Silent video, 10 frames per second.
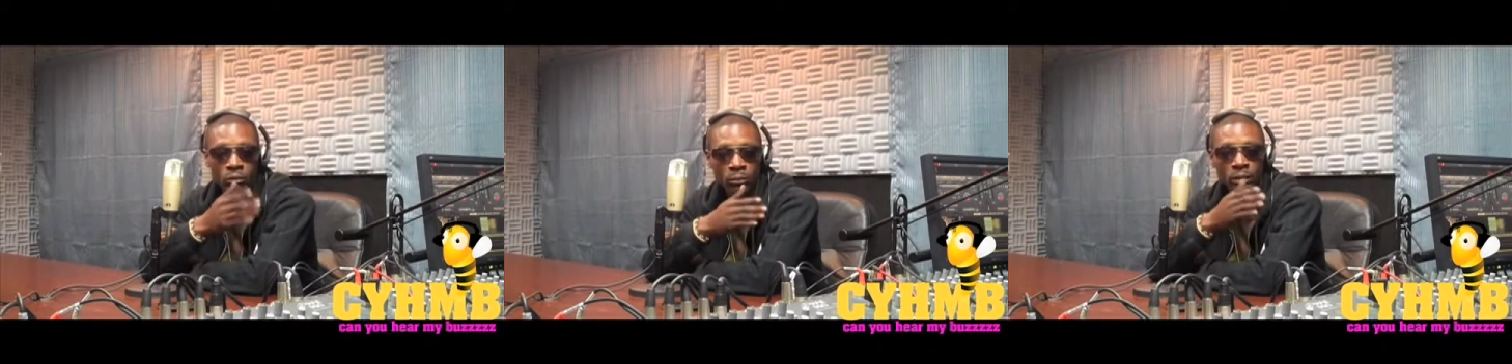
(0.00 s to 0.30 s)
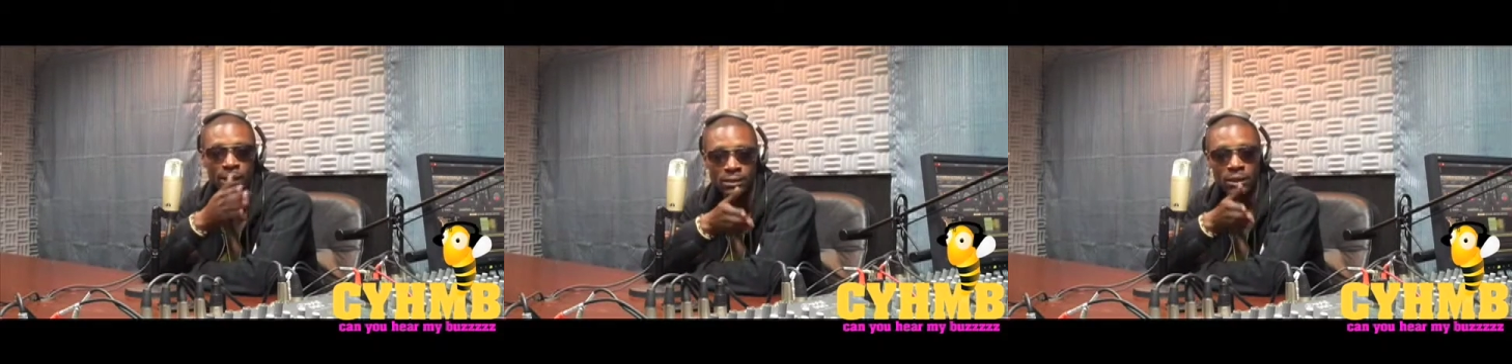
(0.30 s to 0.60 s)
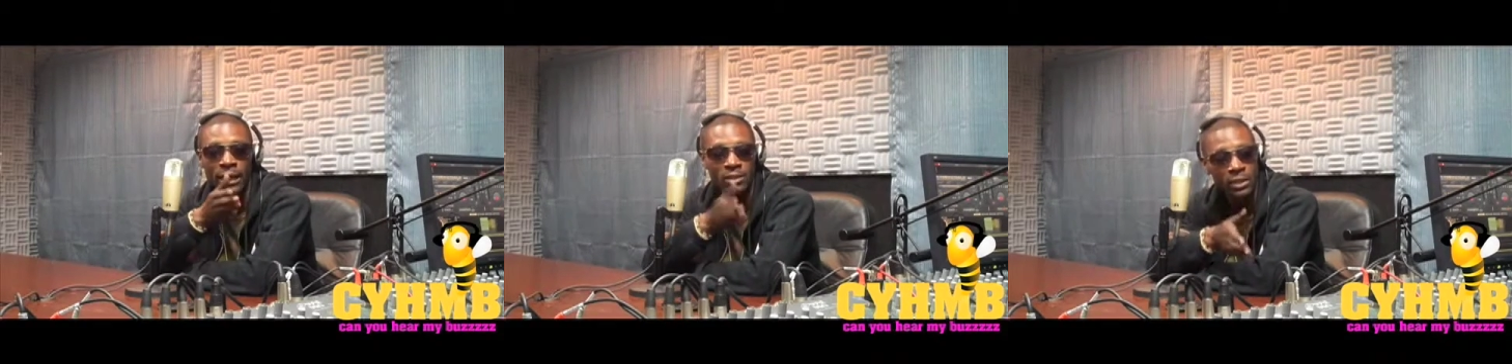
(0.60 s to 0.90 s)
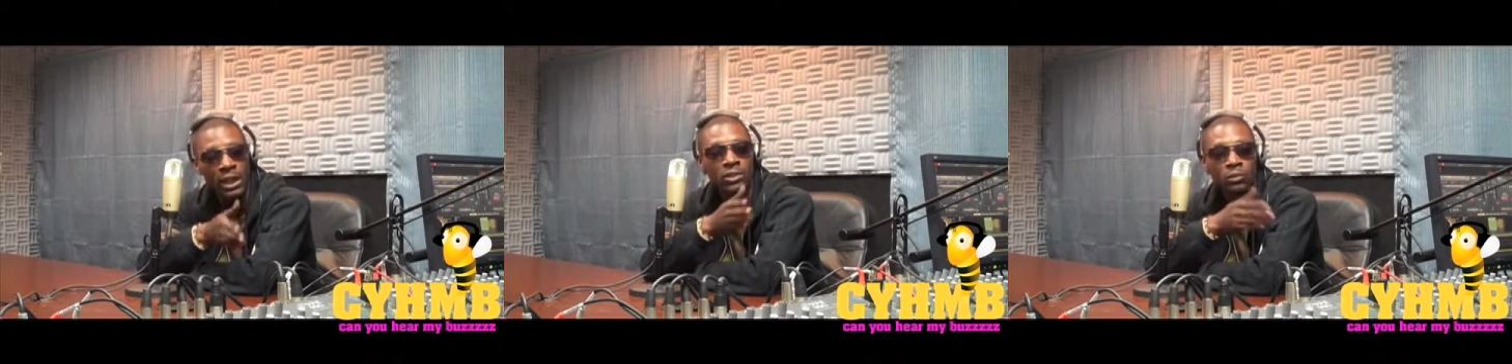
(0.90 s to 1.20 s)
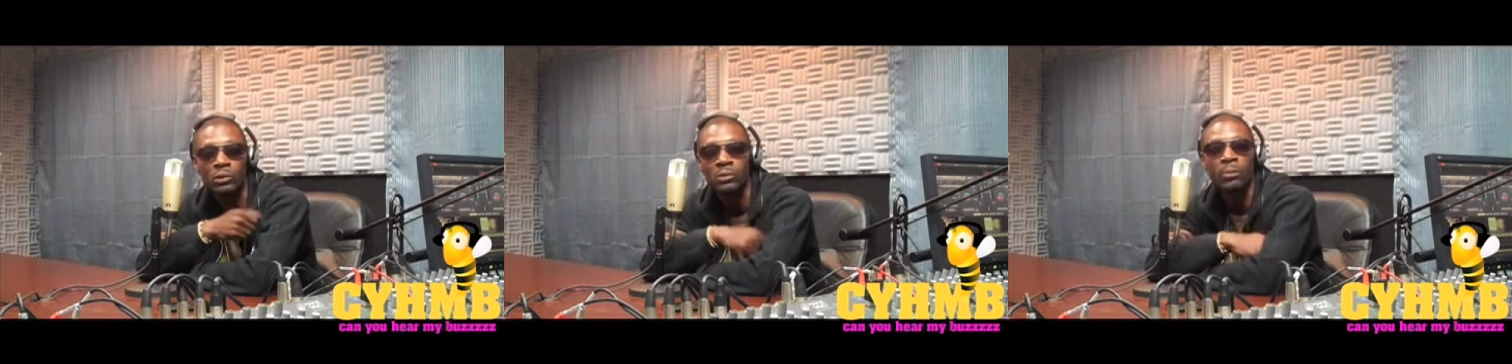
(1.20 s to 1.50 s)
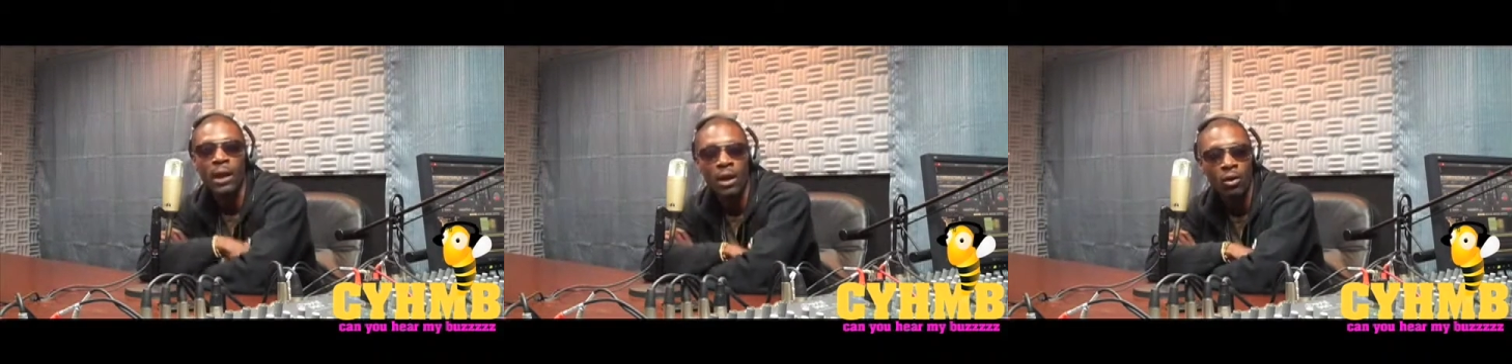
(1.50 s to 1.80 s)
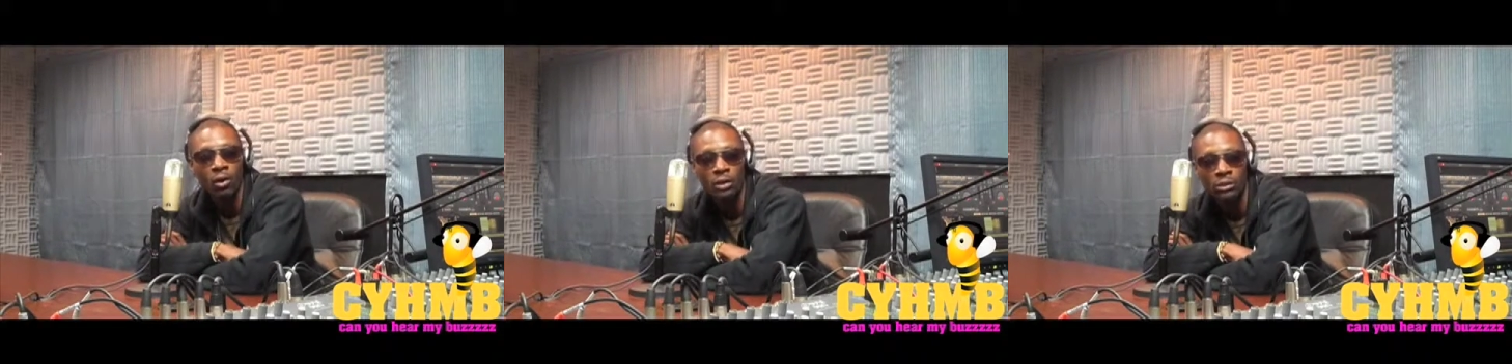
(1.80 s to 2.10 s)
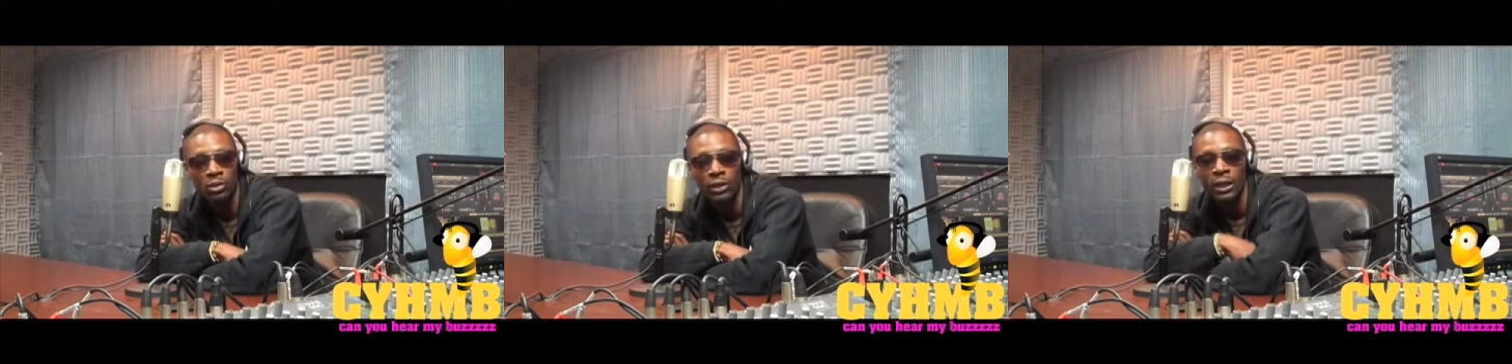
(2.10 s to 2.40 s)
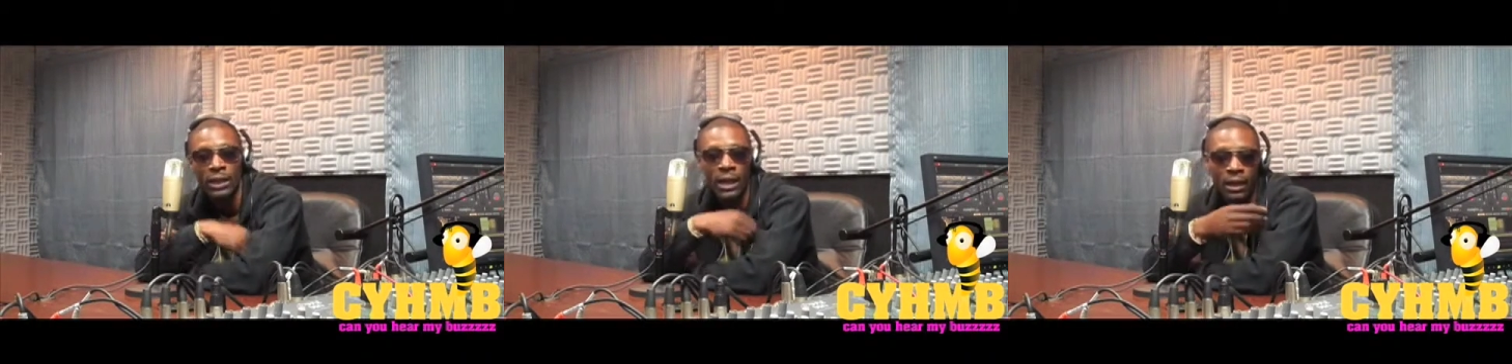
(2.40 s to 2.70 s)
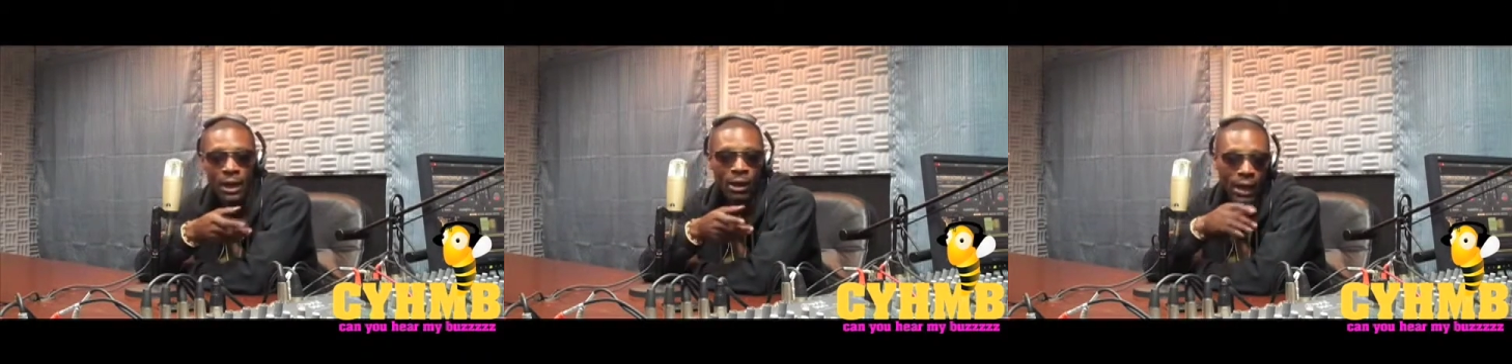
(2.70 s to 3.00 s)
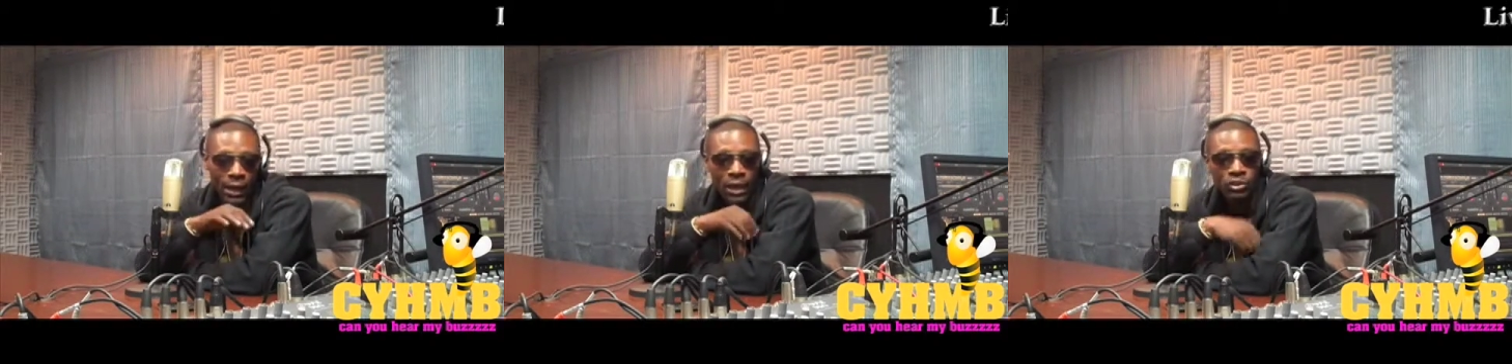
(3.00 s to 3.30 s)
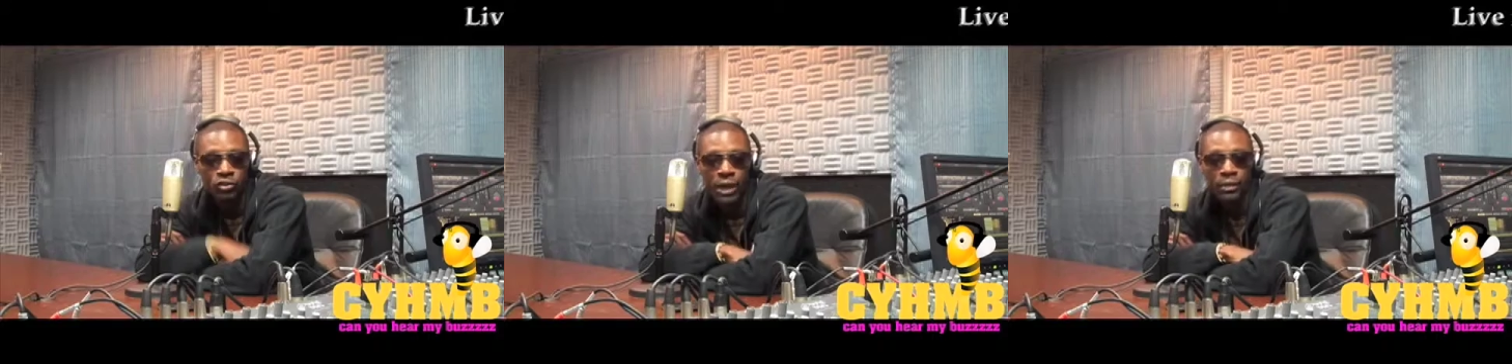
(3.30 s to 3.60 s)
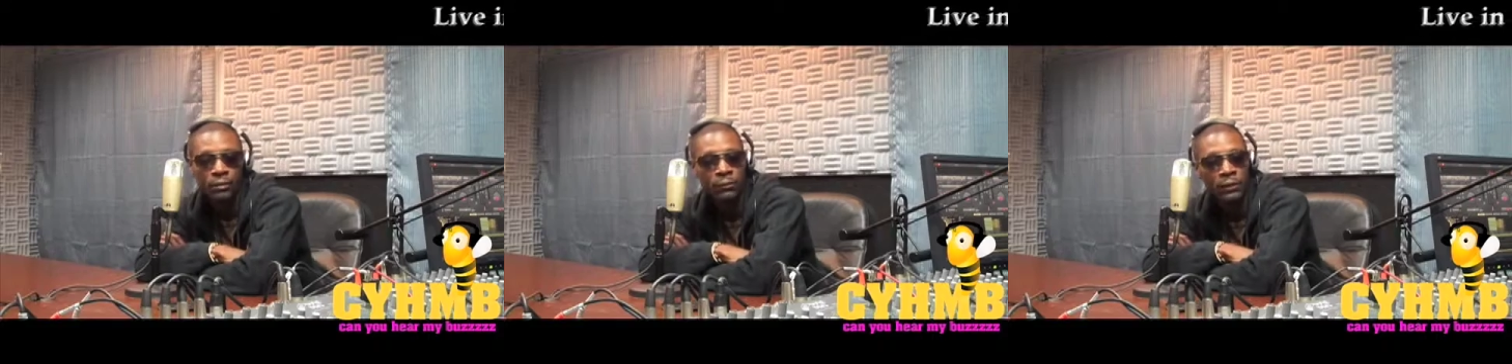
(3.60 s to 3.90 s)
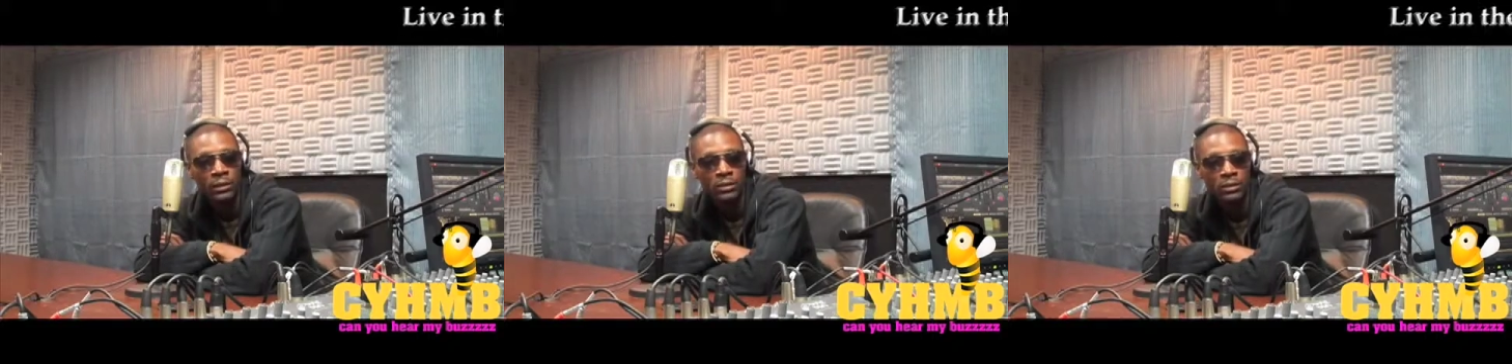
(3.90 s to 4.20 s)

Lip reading: like I said, education was the priority. So I kind of straddled the fence,